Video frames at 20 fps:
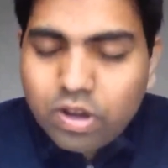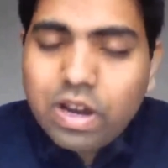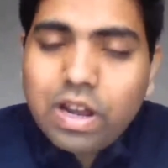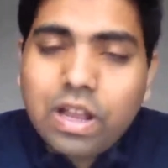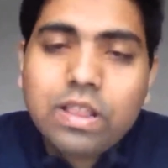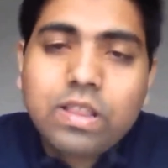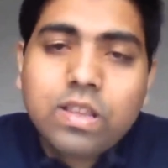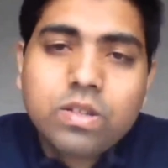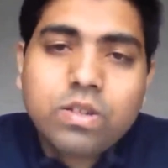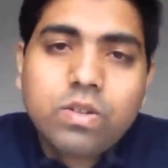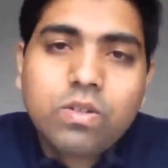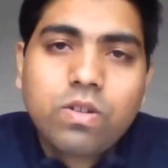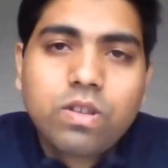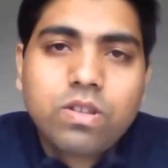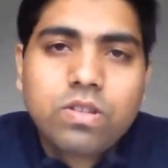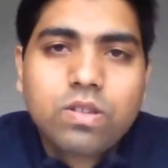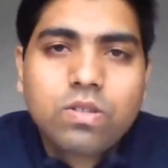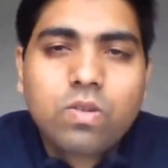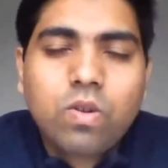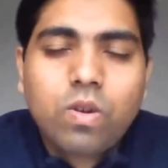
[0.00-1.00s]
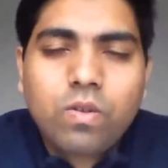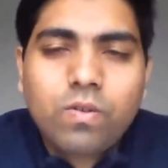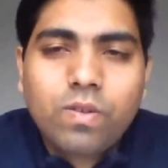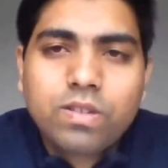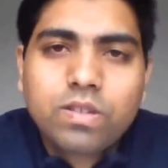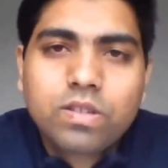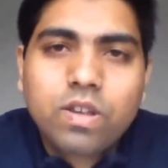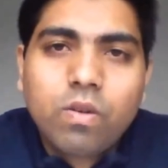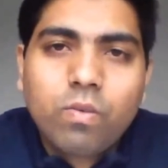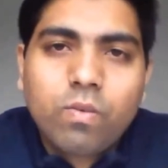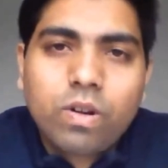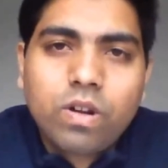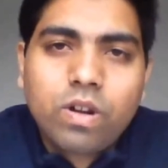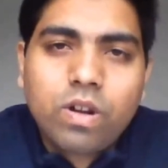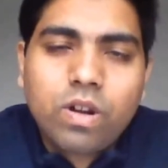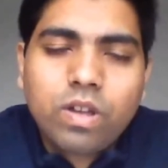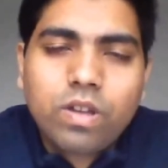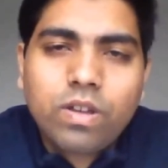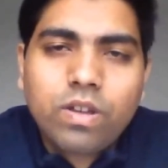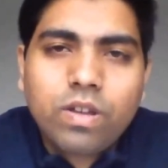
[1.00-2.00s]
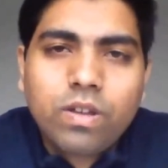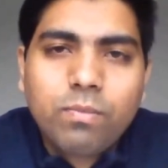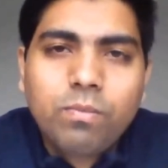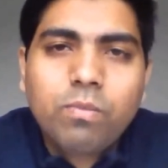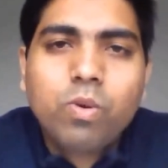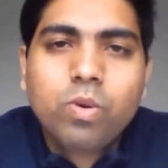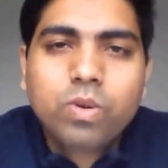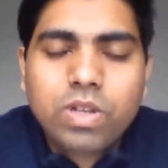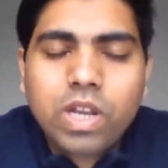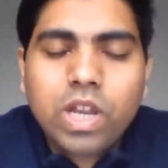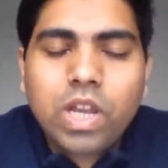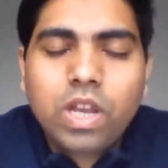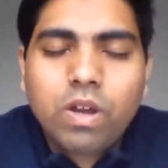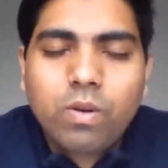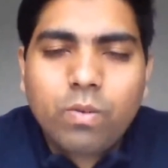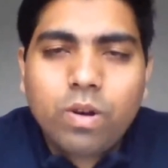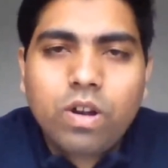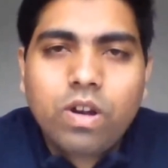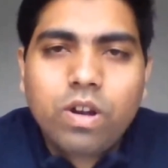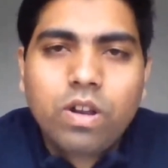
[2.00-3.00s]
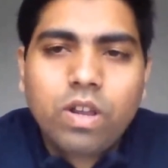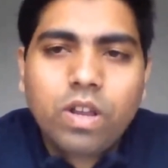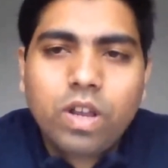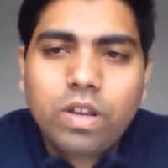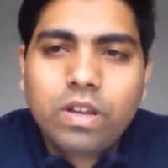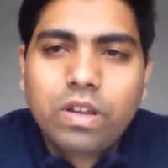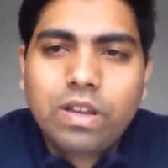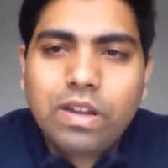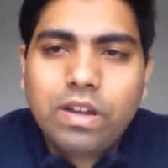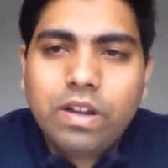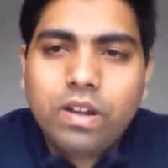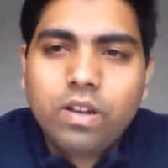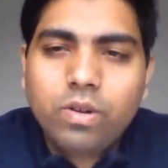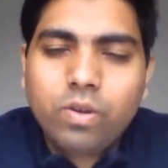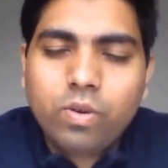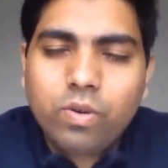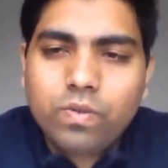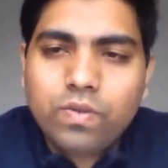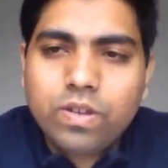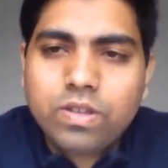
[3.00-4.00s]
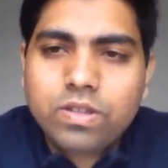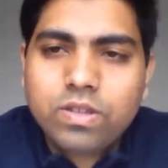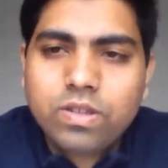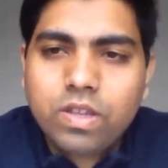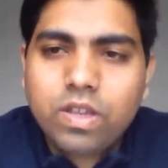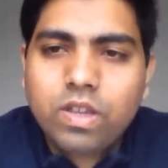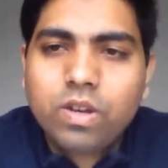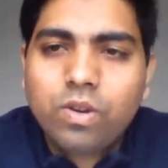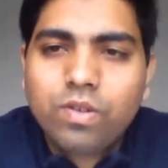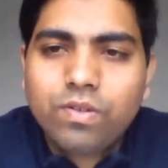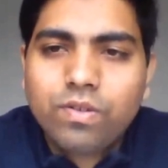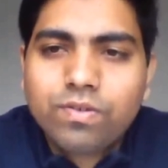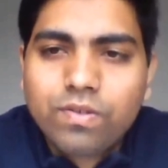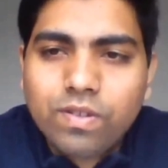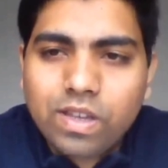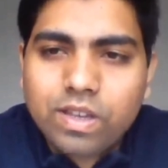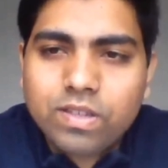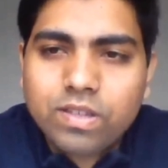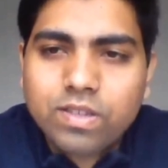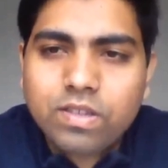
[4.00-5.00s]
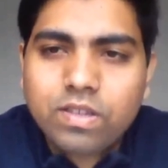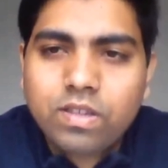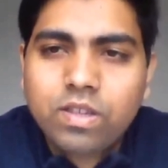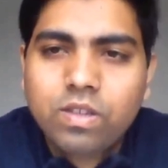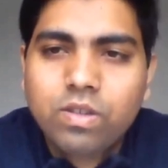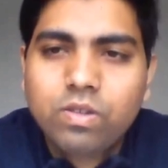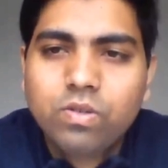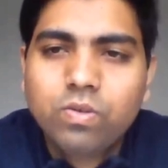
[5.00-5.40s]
Your health insurance is always covered, mostly covered in Canadian university in your fees.